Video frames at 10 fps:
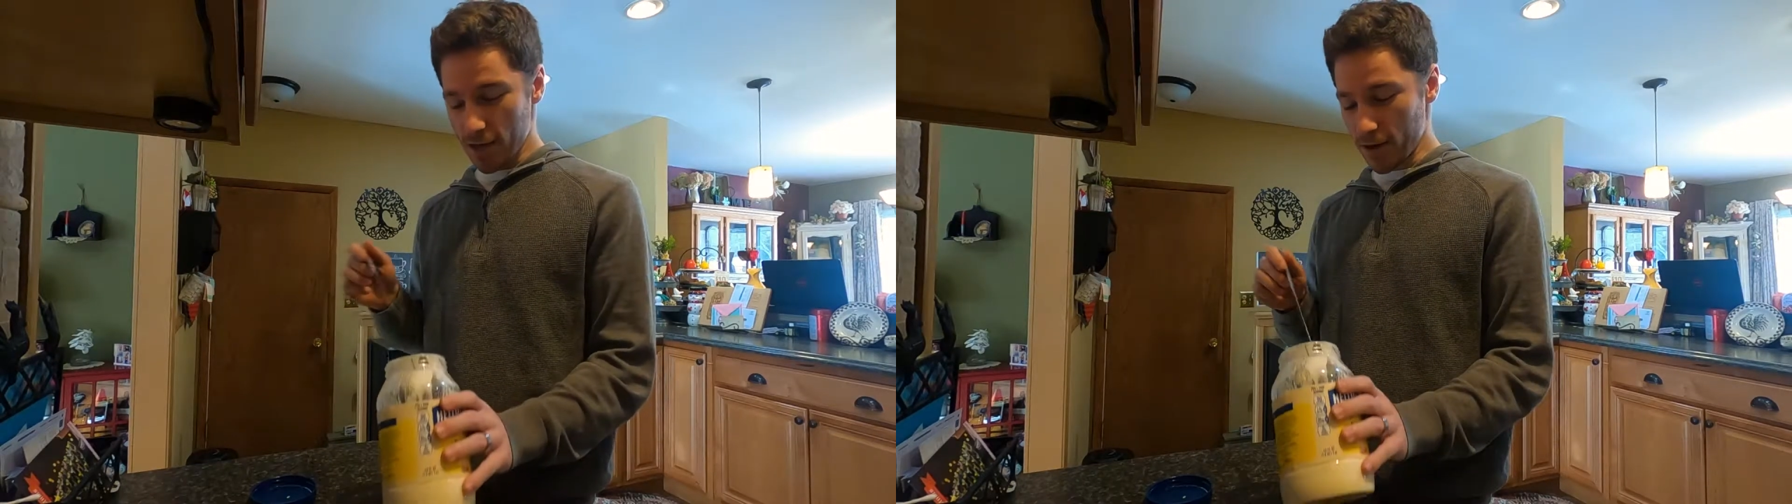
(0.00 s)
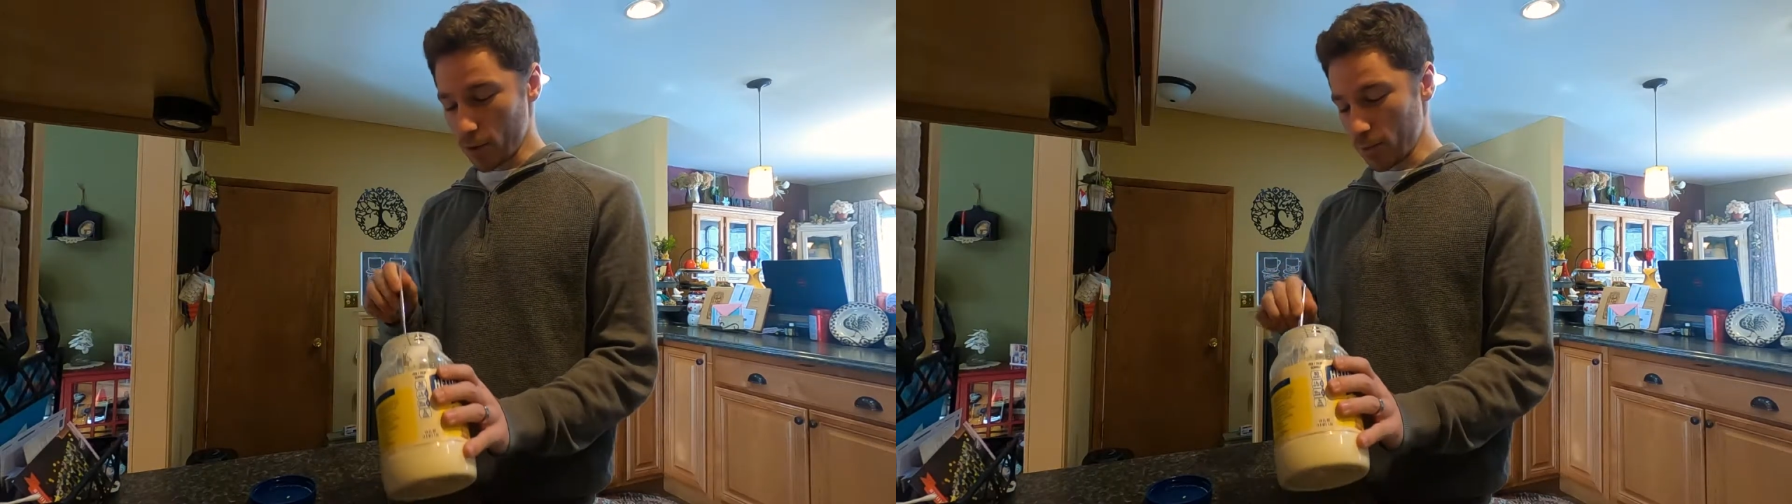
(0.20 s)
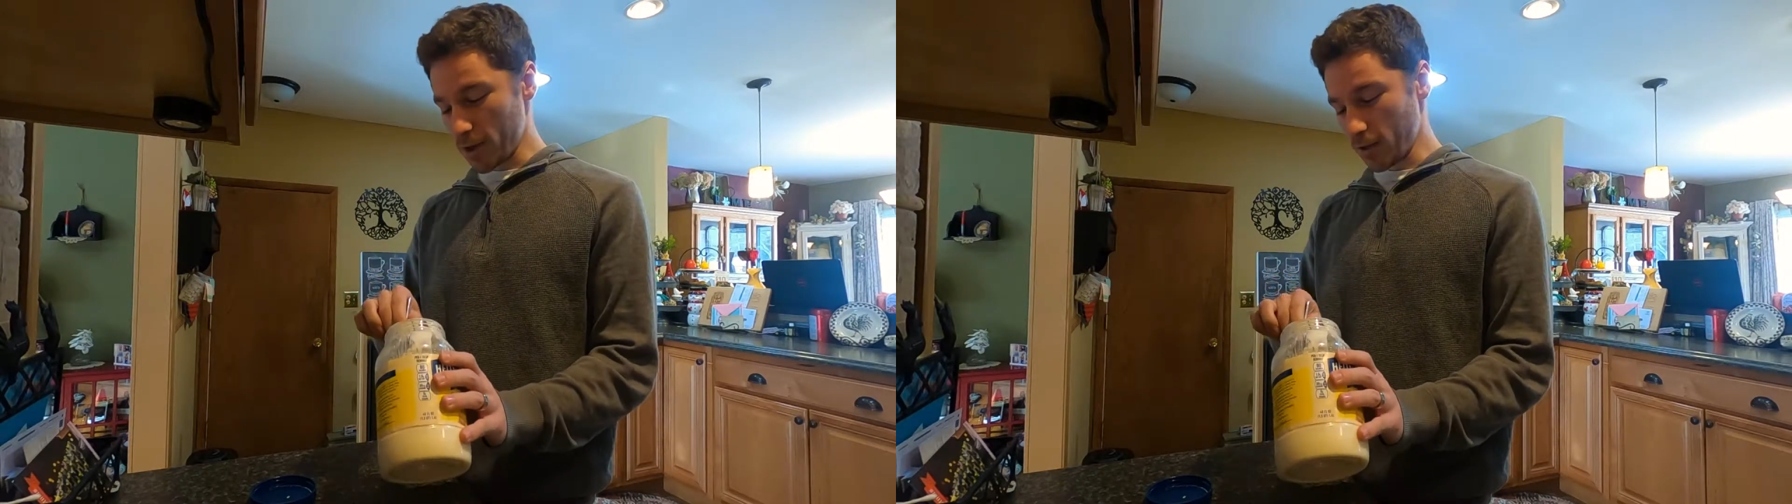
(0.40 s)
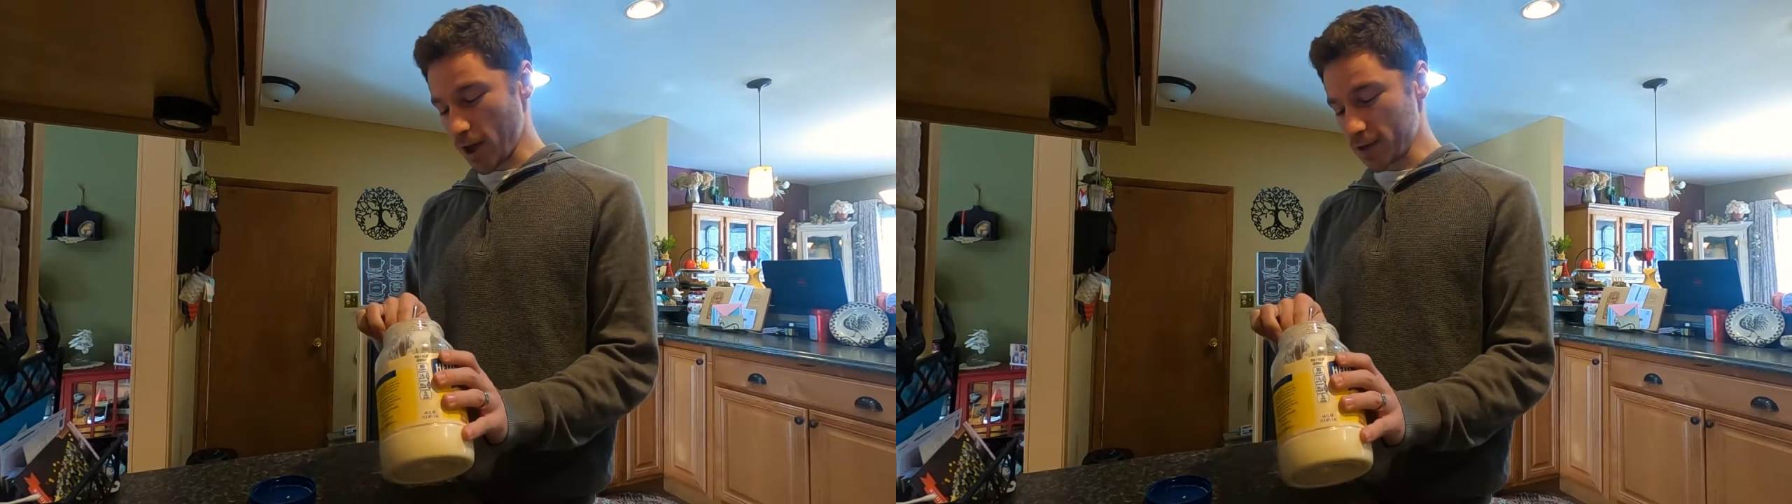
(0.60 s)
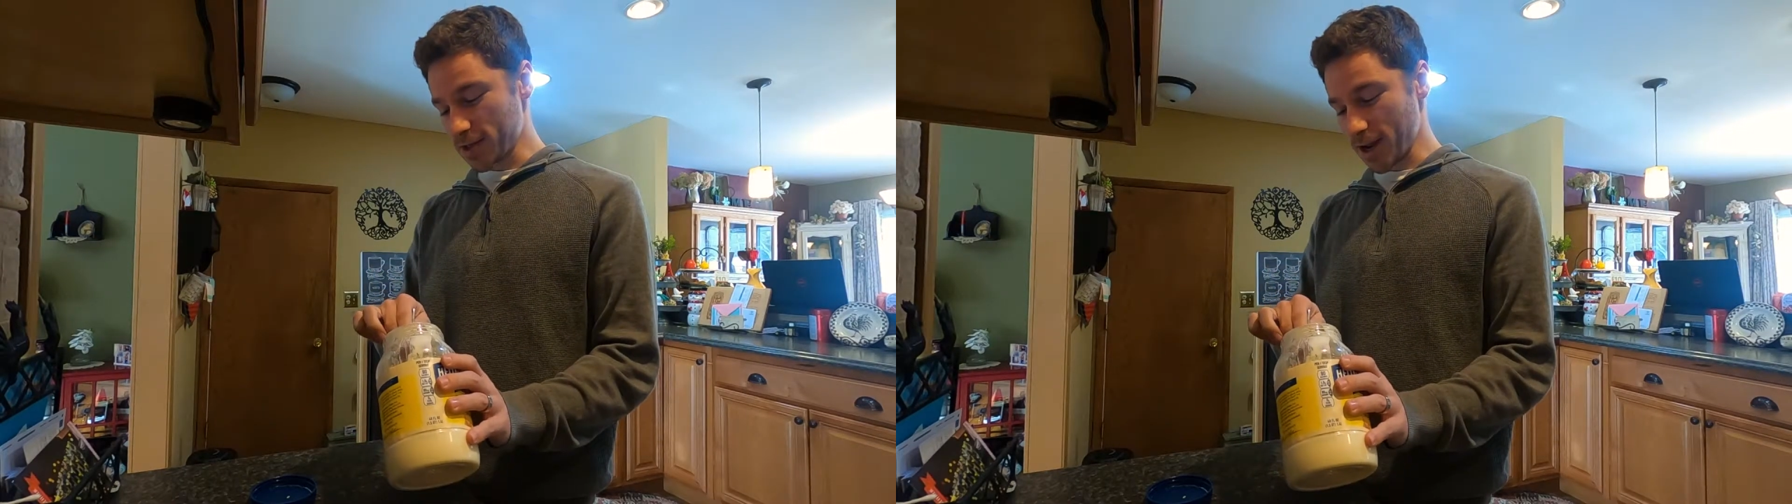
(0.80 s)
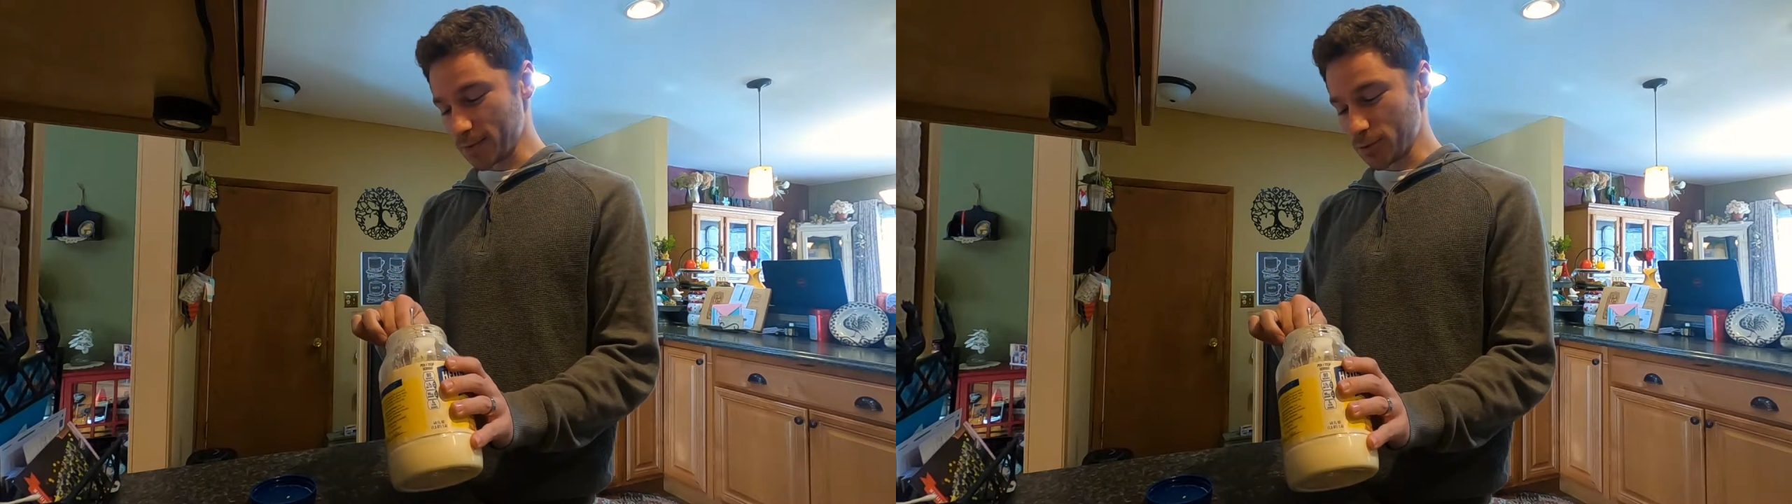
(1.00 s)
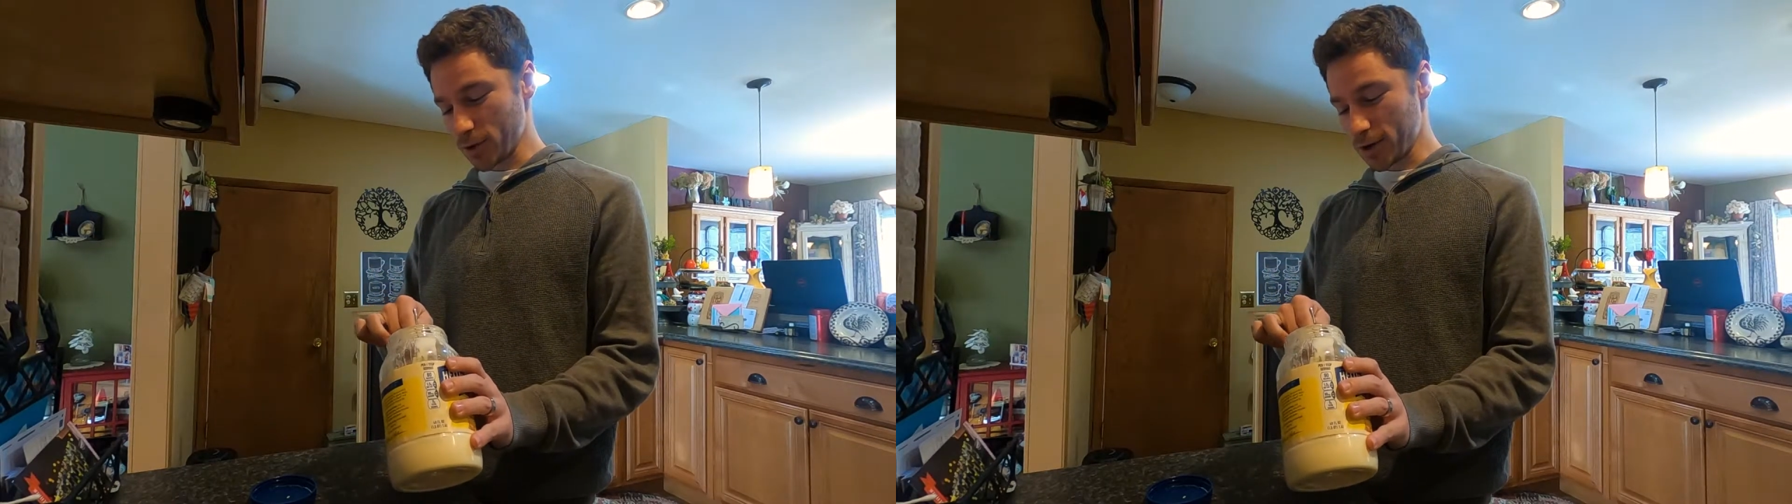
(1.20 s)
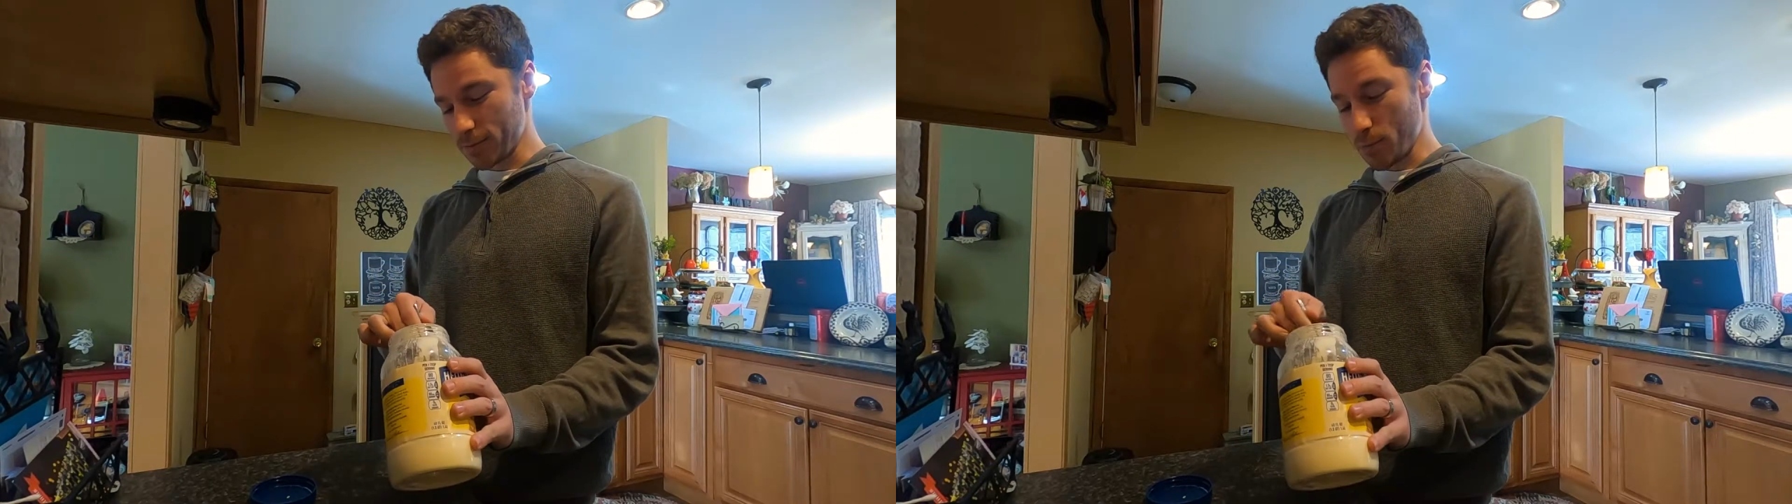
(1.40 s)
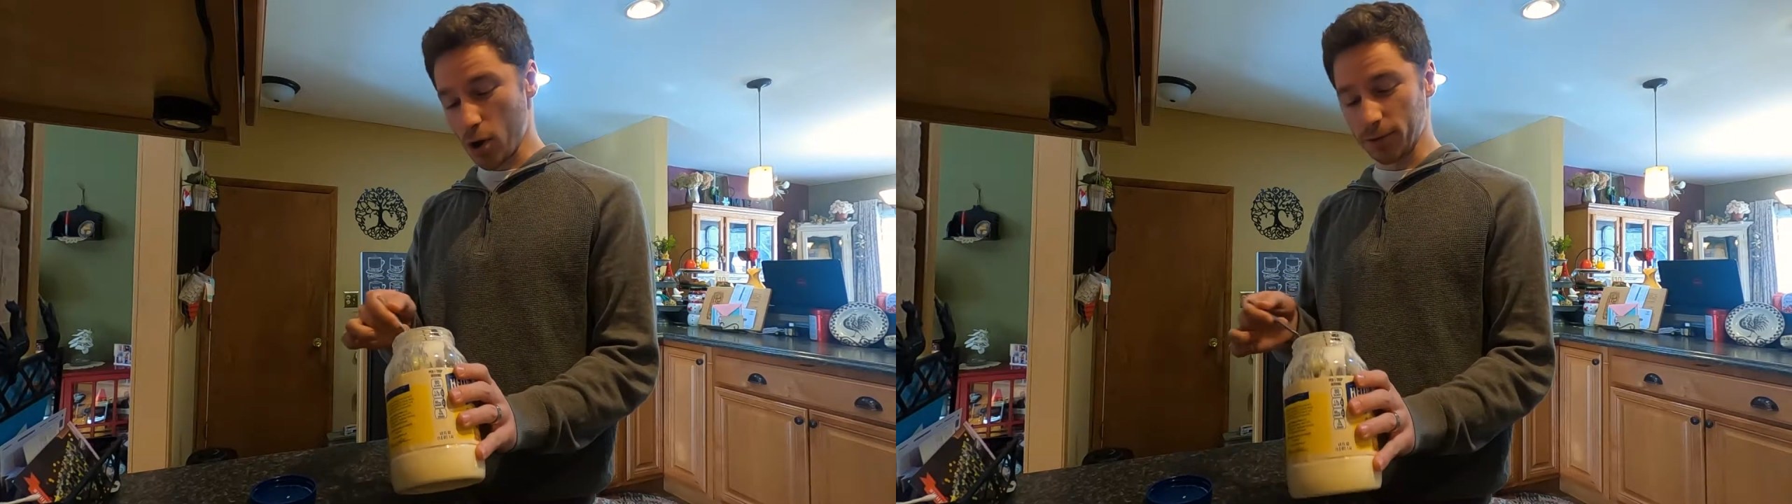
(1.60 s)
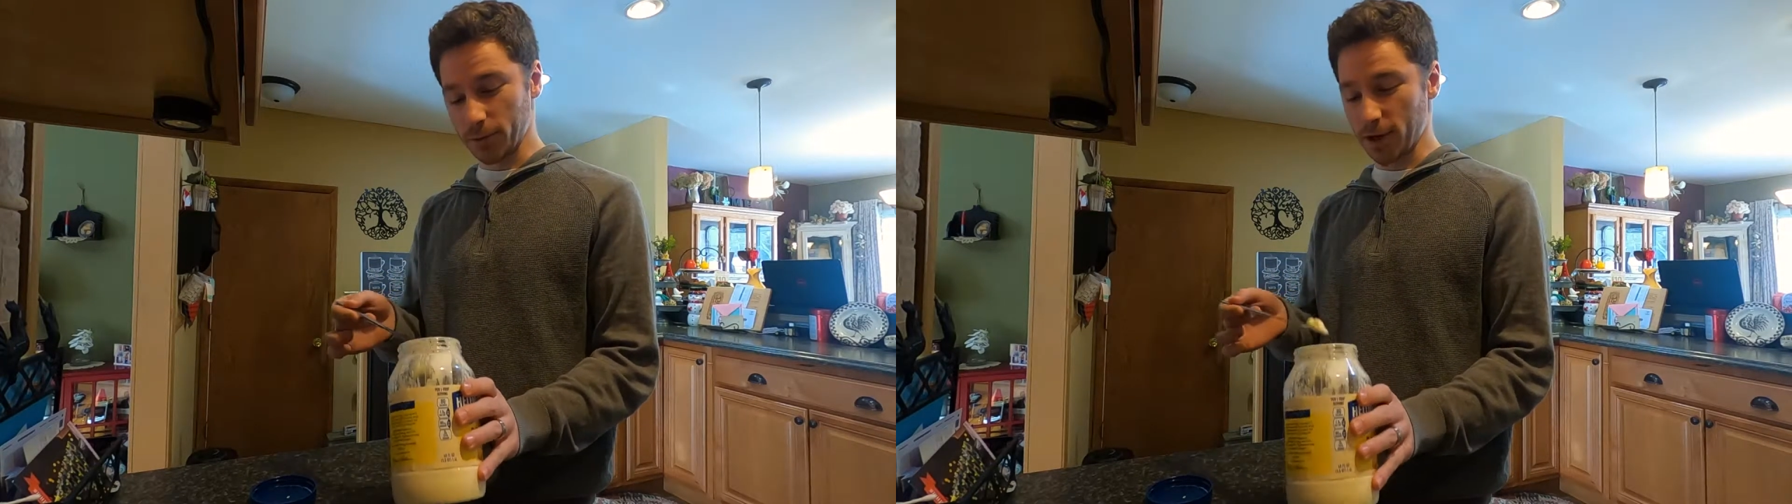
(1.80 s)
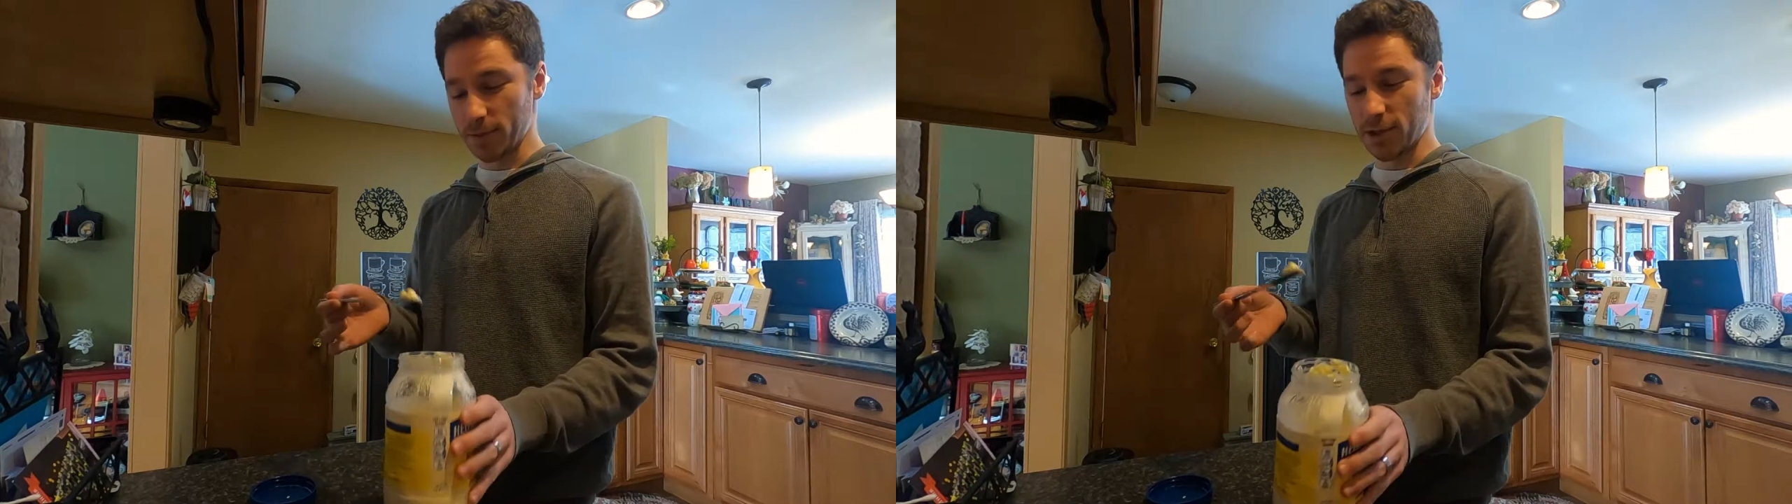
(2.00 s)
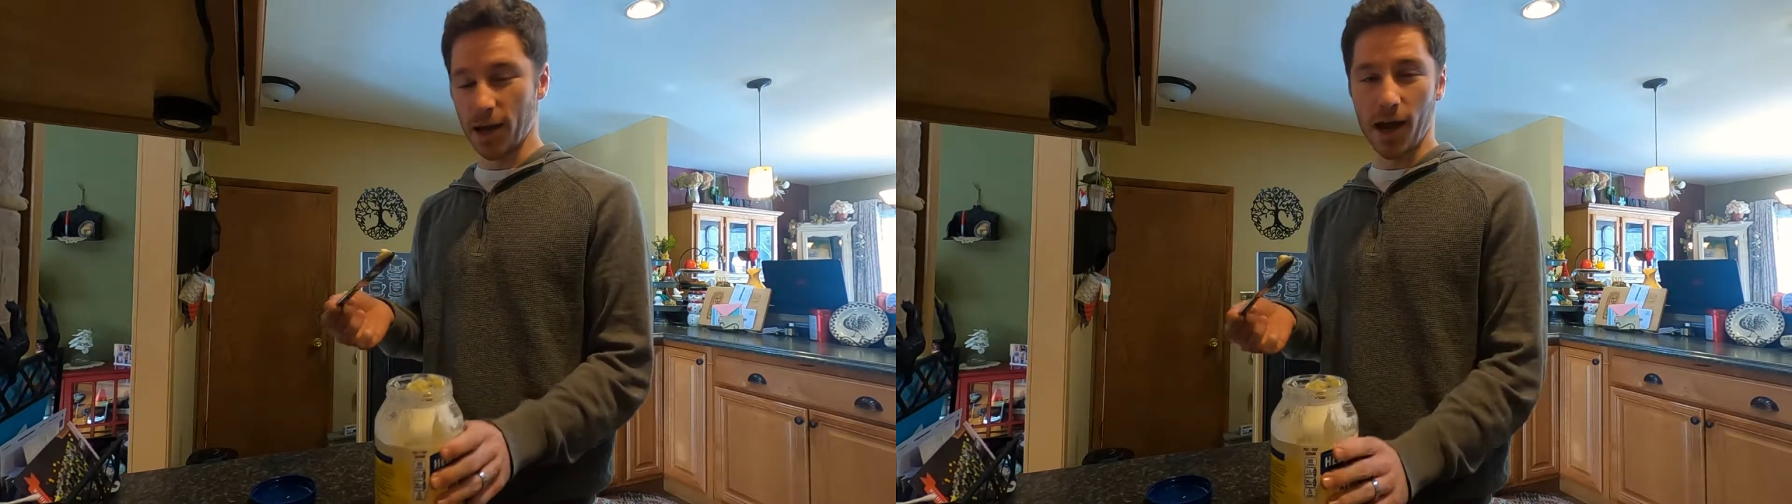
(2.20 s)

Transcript: There would be a lot of times where multiple times a